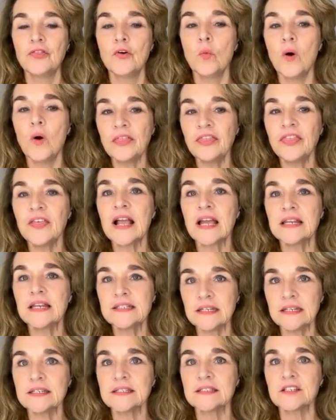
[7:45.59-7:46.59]
the one thing I
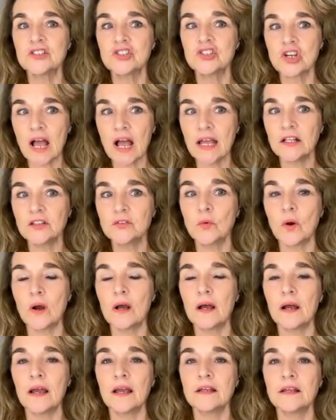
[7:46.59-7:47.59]
did as a child,
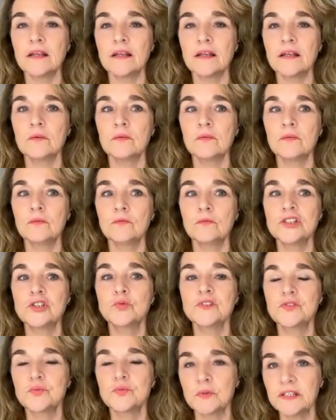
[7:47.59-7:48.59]

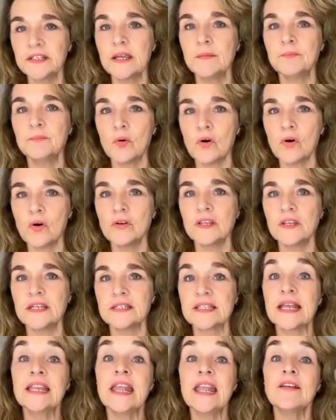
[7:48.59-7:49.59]
which was really important,
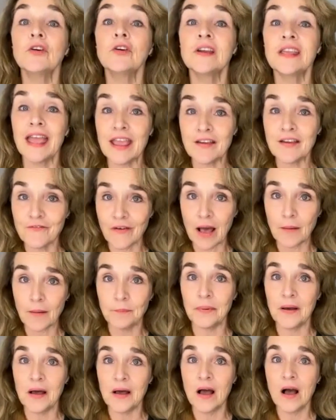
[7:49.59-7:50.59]
is I never gave
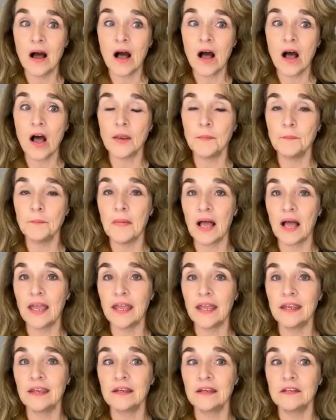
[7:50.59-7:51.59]
up on
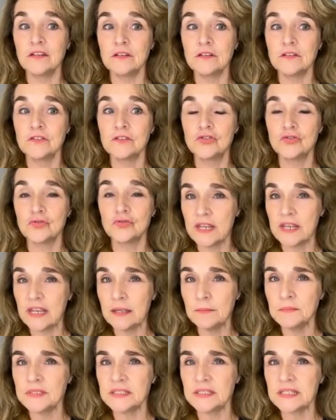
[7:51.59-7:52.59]
my
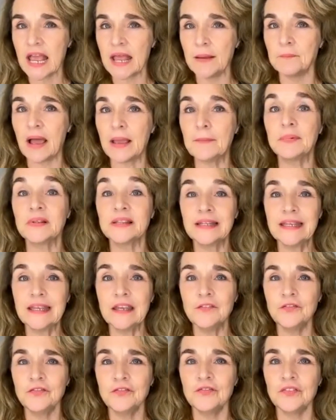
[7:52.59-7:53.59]
dreams and my
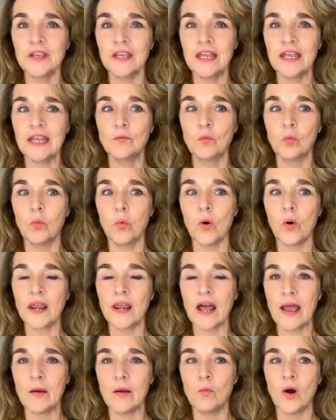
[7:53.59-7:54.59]
belief in
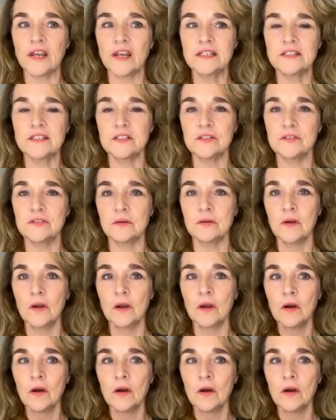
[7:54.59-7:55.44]
what I wanted to